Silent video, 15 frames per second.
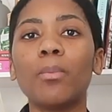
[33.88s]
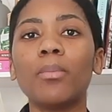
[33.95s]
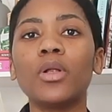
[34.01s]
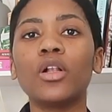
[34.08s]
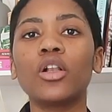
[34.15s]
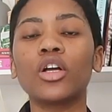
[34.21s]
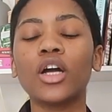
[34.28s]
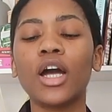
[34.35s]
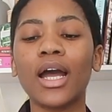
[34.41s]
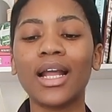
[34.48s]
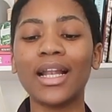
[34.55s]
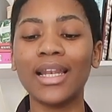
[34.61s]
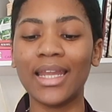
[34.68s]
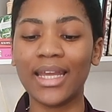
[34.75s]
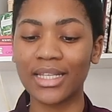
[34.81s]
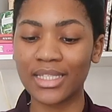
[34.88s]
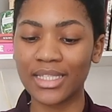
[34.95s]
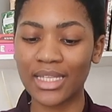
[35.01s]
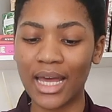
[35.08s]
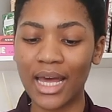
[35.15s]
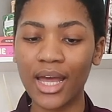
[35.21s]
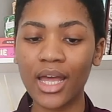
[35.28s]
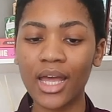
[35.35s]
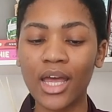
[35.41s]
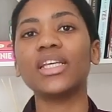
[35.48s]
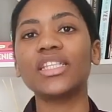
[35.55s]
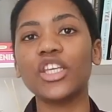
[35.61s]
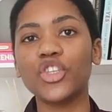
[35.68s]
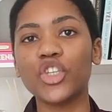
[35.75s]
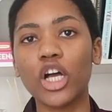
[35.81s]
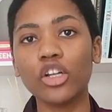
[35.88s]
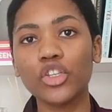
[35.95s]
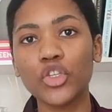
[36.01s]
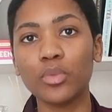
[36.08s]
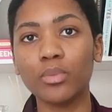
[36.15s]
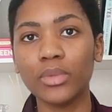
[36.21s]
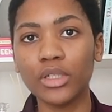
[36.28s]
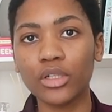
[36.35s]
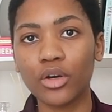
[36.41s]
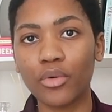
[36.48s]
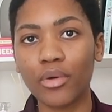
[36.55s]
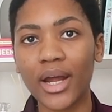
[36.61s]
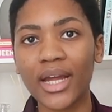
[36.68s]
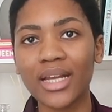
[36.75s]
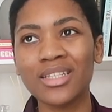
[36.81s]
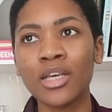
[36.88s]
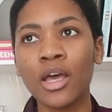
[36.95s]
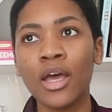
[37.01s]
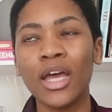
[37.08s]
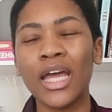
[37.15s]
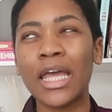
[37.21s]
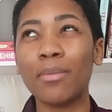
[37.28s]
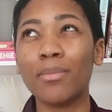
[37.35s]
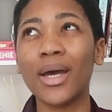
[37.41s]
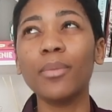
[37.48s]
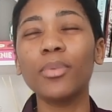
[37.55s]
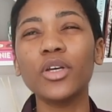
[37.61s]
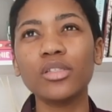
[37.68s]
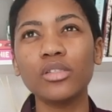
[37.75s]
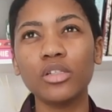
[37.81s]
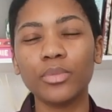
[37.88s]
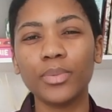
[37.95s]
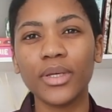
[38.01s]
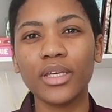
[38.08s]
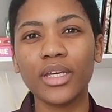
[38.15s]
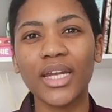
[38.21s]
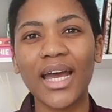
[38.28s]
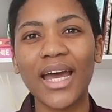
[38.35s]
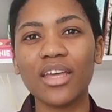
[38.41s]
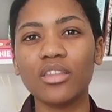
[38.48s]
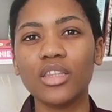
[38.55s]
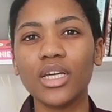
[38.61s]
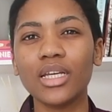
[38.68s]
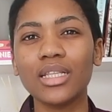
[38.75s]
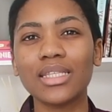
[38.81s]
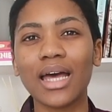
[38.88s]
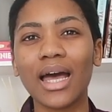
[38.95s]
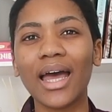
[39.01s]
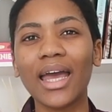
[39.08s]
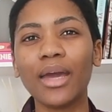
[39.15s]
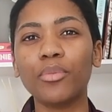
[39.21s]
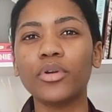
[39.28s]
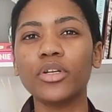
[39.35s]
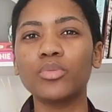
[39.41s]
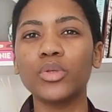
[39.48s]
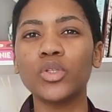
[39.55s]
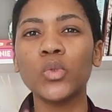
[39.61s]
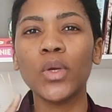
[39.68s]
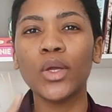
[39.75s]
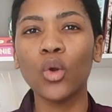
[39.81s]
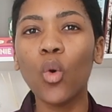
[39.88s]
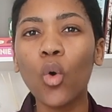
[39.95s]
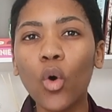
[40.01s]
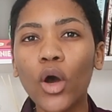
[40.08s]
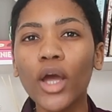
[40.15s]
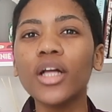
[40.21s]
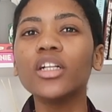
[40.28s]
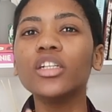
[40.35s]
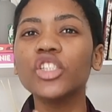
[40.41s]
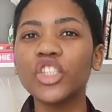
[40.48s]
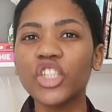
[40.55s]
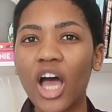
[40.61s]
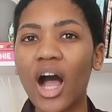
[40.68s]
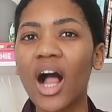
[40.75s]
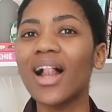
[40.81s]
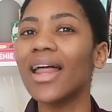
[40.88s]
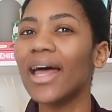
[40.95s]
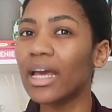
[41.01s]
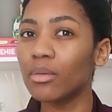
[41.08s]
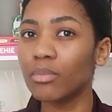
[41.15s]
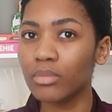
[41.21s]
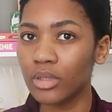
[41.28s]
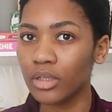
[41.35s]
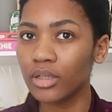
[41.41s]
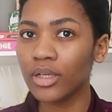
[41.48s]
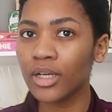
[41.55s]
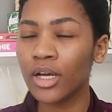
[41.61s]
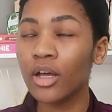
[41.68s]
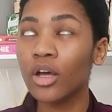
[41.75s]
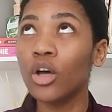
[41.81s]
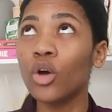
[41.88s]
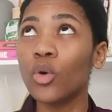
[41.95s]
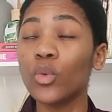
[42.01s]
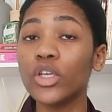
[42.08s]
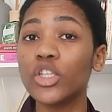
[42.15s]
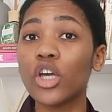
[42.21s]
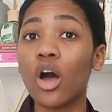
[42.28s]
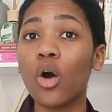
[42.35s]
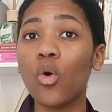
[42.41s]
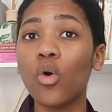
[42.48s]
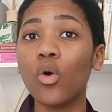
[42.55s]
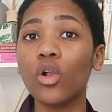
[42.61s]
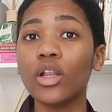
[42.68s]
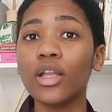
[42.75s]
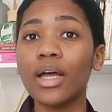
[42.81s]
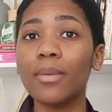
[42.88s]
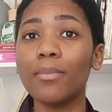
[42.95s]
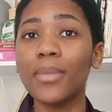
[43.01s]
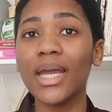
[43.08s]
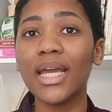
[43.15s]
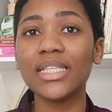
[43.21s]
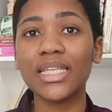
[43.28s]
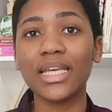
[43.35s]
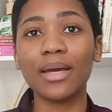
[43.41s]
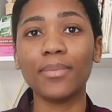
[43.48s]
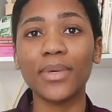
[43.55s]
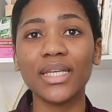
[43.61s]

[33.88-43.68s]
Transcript: Milk Cleanser. It's a gel to milk, right? In my personal opinion, I think it's a hybrid between oil, gel, and milk, which are all amazing